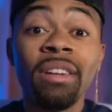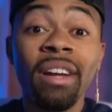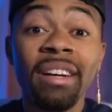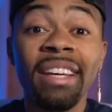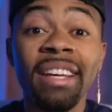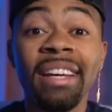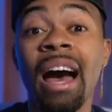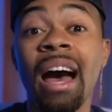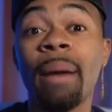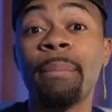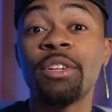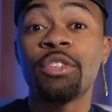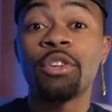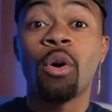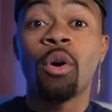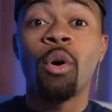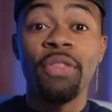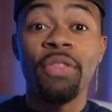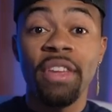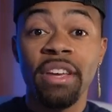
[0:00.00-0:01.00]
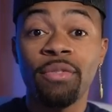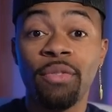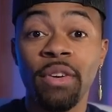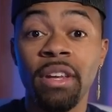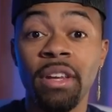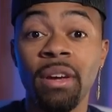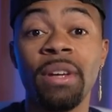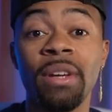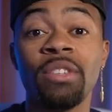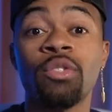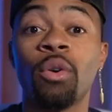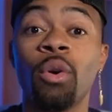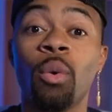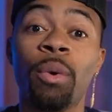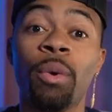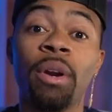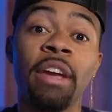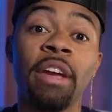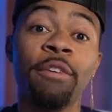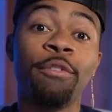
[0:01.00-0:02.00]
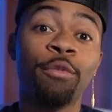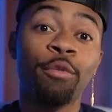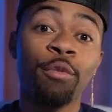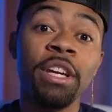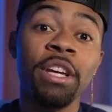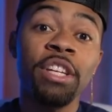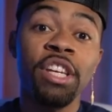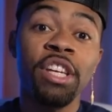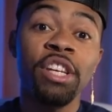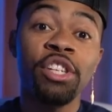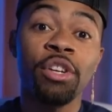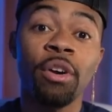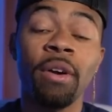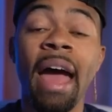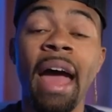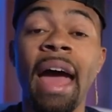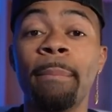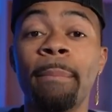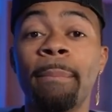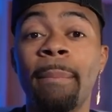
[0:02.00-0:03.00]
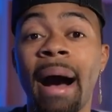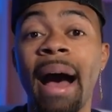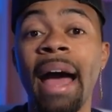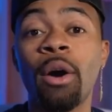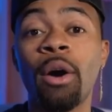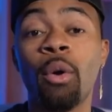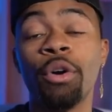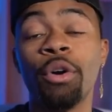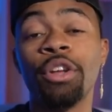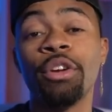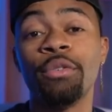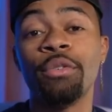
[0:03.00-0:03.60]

as far as what's behind me because right here is gonna be my studio